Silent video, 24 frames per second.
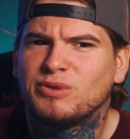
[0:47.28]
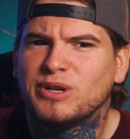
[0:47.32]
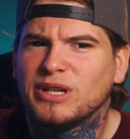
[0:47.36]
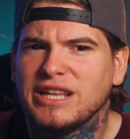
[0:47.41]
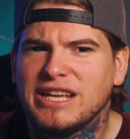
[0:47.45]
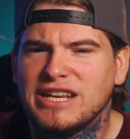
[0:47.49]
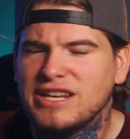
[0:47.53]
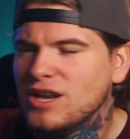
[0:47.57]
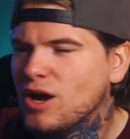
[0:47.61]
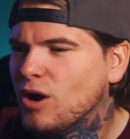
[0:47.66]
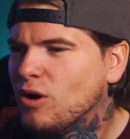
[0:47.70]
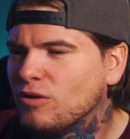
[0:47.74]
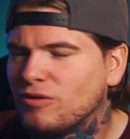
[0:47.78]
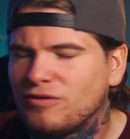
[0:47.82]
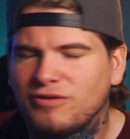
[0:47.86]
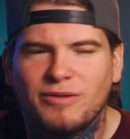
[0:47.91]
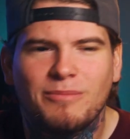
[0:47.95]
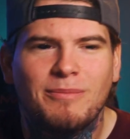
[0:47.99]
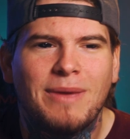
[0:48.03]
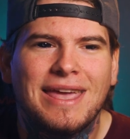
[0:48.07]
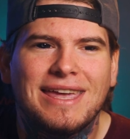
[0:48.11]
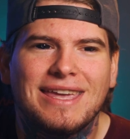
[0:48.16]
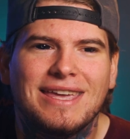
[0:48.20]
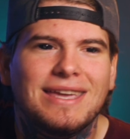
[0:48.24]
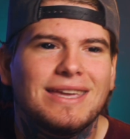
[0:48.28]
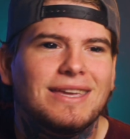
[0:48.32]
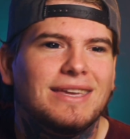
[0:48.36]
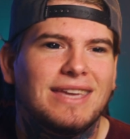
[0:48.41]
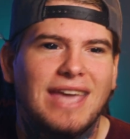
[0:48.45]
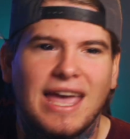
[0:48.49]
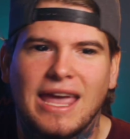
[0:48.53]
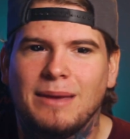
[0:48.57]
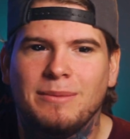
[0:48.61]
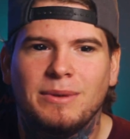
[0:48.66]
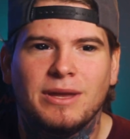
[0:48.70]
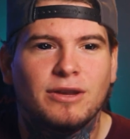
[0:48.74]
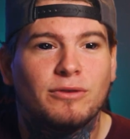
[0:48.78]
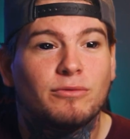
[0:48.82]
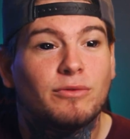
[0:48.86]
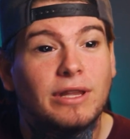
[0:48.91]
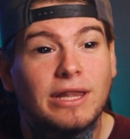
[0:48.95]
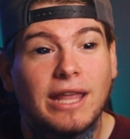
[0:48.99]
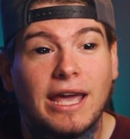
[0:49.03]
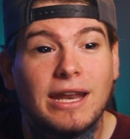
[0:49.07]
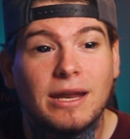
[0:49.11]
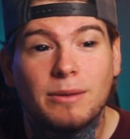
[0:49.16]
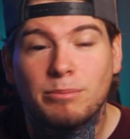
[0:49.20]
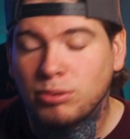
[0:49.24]
really known for making gaming
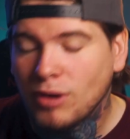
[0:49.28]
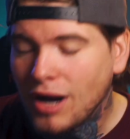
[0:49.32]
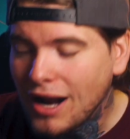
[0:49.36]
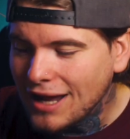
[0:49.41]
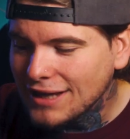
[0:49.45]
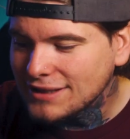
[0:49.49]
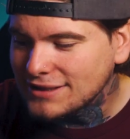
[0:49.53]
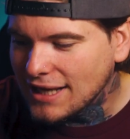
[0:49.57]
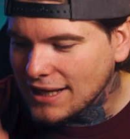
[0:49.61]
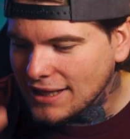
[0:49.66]
related products,